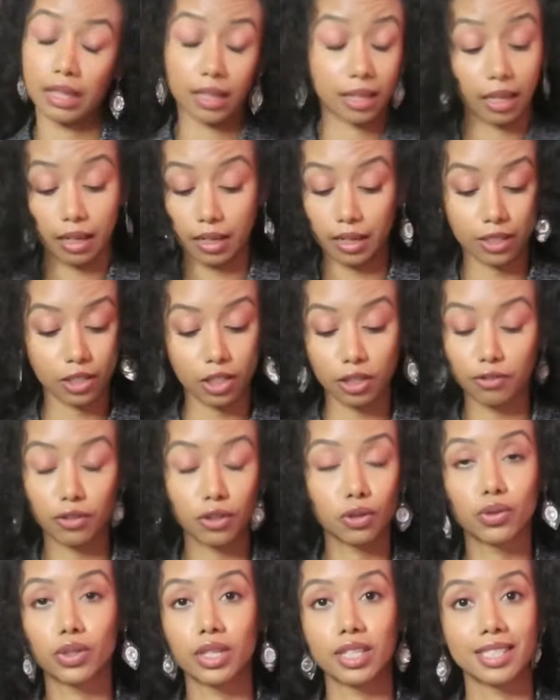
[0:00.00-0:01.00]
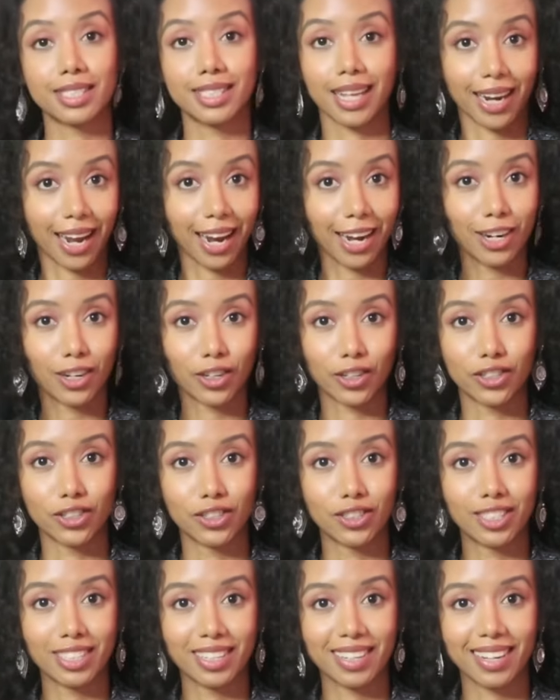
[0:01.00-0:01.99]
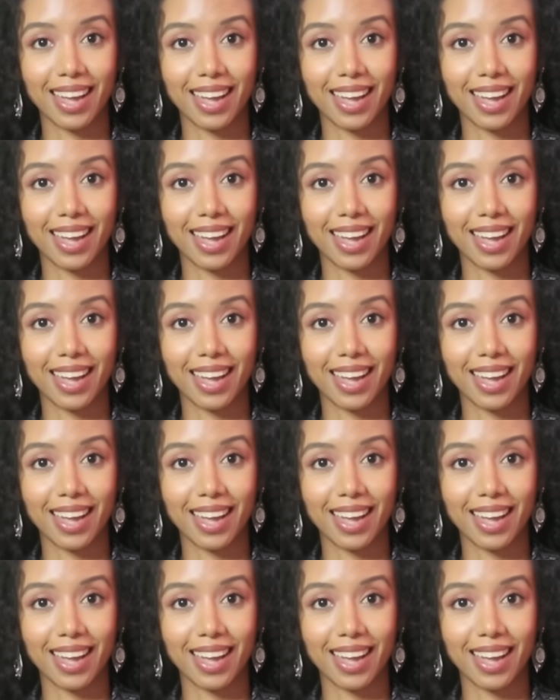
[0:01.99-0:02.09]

there is a few things that i learned